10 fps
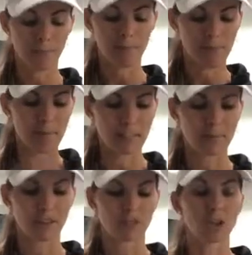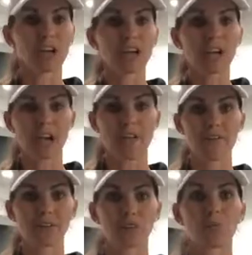back to my thing, look at your
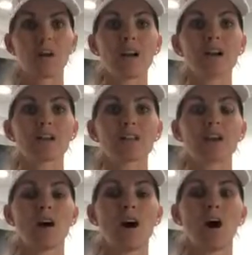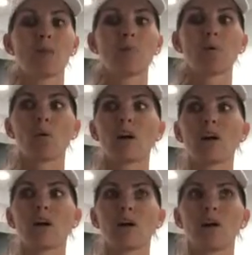calendar and what nights are
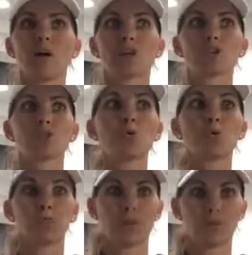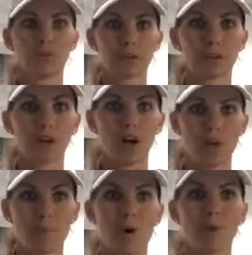more doable for you to
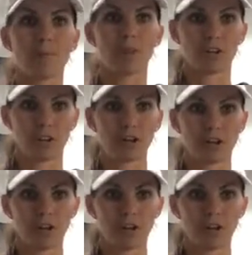come home and cook